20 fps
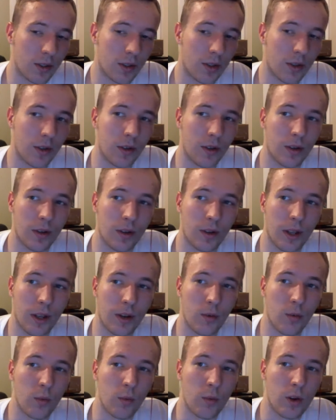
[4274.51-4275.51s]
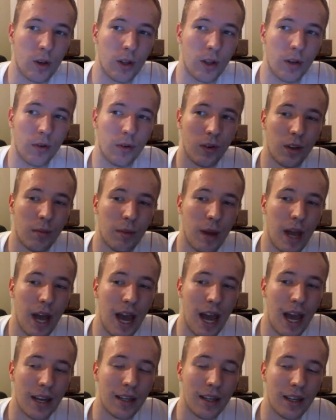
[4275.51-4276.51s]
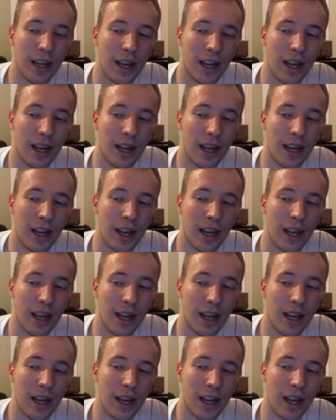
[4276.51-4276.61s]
are like really, really bad.